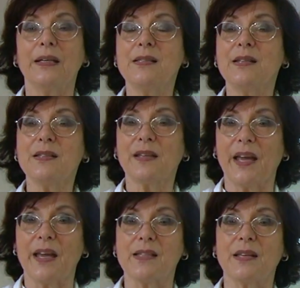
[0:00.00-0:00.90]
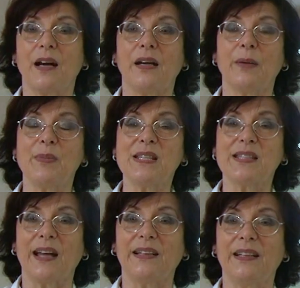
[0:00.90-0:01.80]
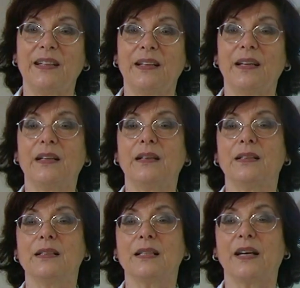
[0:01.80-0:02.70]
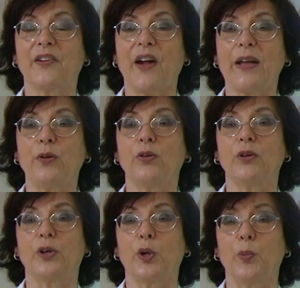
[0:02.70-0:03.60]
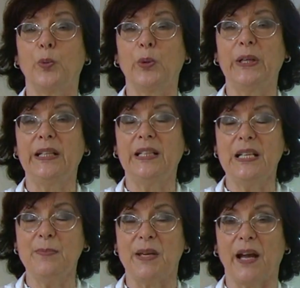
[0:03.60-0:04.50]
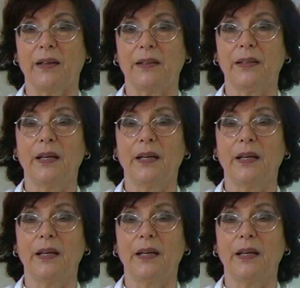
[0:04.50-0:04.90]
In this case, I am studying cryoglobulinemia,